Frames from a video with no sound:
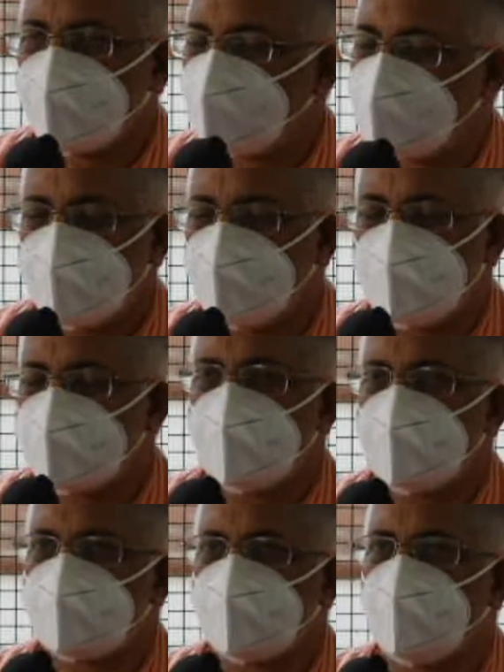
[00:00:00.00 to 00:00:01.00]
But that does
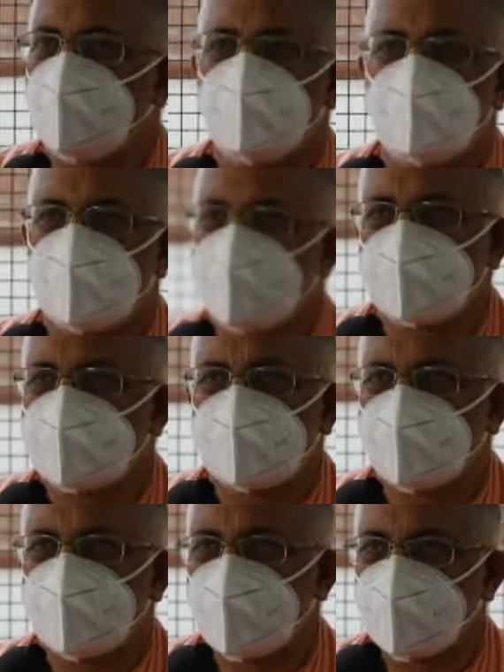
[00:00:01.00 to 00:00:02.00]
not spoil my
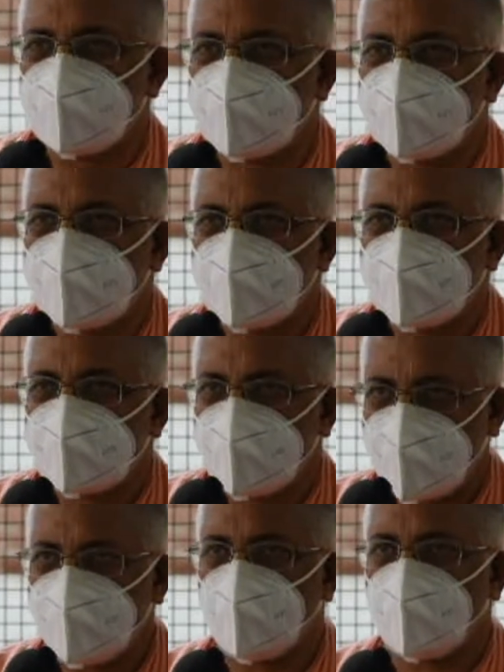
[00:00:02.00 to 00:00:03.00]
relationship with you.
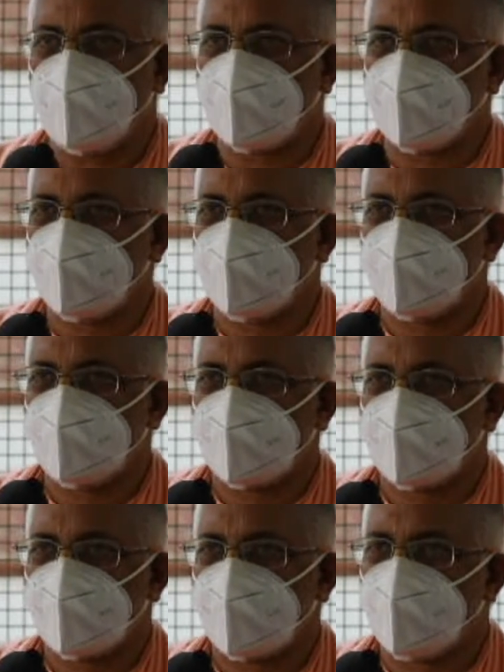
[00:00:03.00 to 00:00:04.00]
I'm growing.
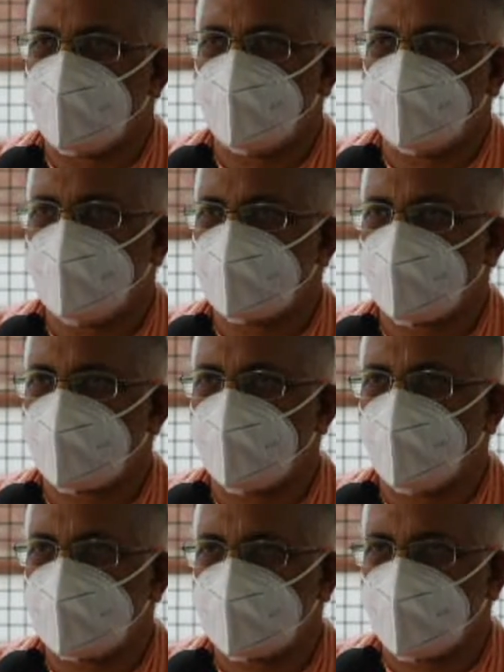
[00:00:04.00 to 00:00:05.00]
I'm not a chota
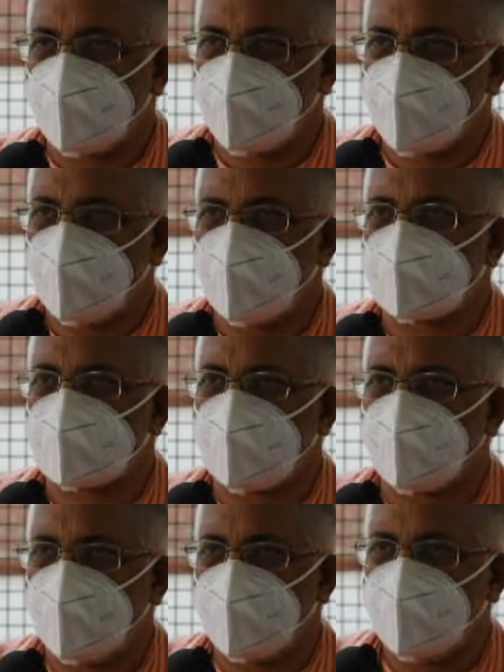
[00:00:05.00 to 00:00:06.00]
bacha between your
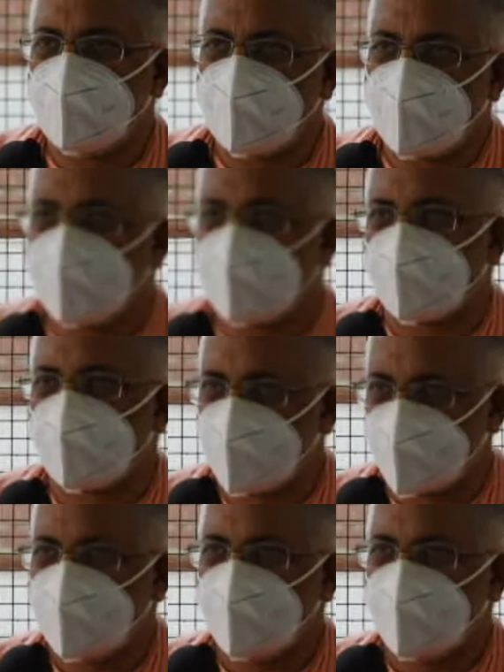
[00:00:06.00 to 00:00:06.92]
sari hanging around.